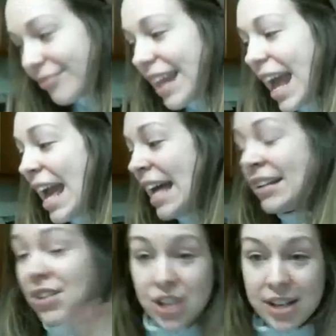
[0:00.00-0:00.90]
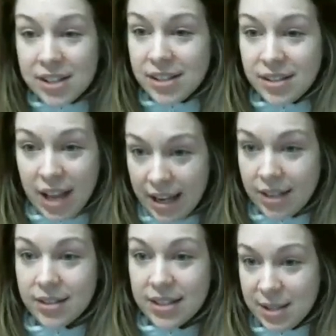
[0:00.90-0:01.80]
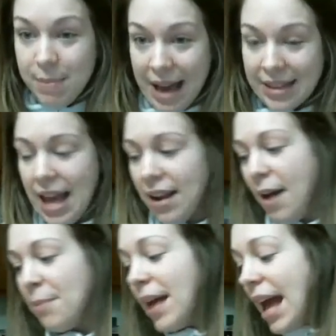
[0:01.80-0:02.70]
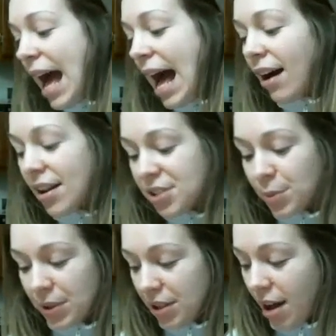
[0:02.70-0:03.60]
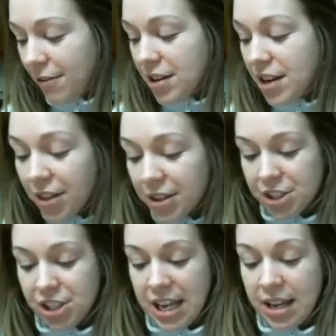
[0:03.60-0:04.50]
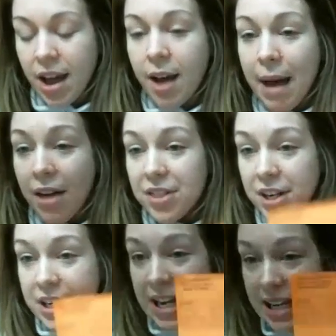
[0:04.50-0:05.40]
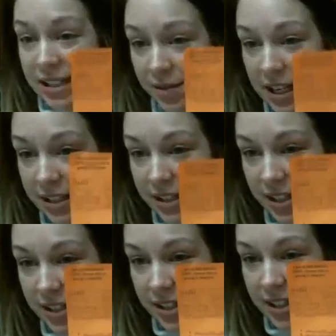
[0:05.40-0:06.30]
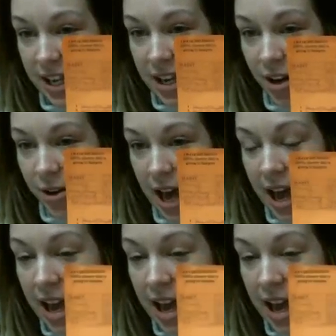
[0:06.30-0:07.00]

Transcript: And just like to back that up, I also printed off another sheet about 30 days of consistency, okay?